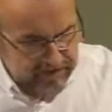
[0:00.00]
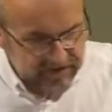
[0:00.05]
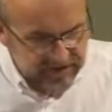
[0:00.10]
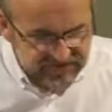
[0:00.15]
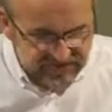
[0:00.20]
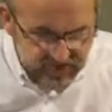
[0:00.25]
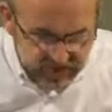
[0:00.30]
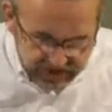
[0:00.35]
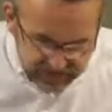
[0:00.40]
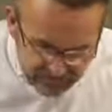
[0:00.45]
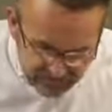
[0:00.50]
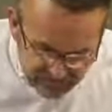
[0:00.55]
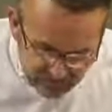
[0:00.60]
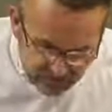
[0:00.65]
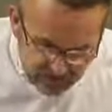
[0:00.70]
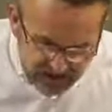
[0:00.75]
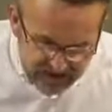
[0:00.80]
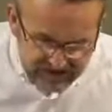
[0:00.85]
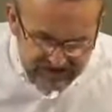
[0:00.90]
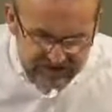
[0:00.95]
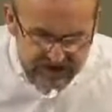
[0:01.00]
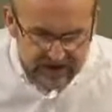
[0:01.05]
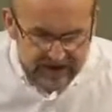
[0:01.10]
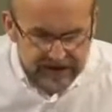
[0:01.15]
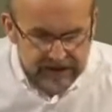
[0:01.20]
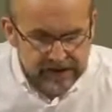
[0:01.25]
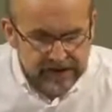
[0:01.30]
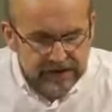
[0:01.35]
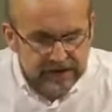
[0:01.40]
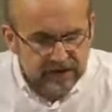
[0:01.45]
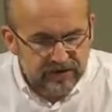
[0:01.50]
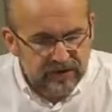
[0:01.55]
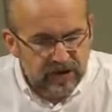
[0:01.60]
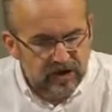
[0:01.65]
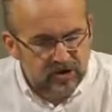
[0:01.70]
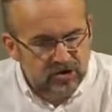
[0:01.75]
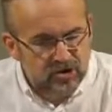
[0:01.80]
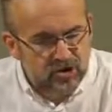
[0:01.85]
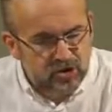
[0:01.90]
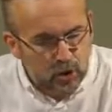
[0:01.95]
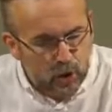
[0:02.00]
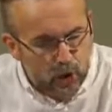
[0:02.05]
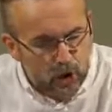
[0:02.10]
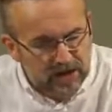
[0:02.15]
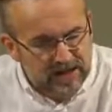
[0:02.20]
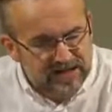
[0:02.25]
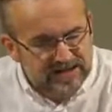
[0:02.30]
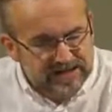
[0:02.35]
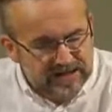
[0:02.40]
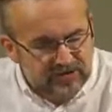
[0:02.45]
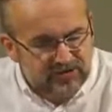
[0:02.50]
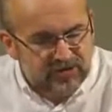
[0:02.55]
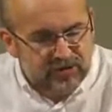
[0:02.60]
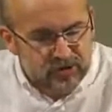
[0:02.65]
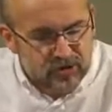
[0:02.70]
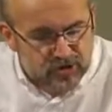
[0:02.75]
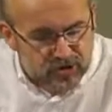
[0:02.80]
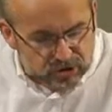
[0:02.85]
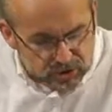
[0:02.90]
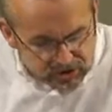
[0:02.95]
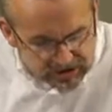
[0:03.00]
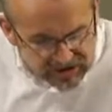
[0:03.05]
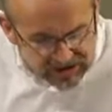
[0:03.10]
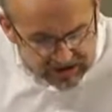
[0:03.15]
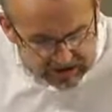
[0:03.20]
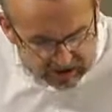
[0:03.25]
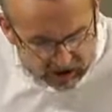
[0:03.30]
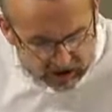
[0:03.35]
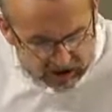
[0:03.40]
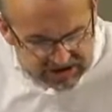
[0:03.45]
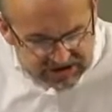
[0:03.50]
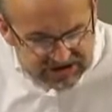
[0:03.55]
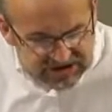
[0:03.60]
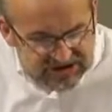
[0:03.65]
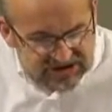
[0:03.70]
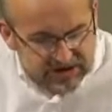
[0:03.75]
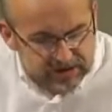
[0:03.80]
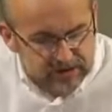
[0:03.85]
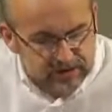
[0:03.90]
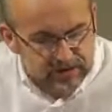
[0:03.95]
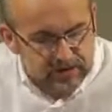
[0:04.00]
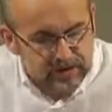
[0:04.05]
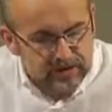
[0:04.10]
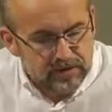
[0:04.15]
it's very interesting that John is introducing us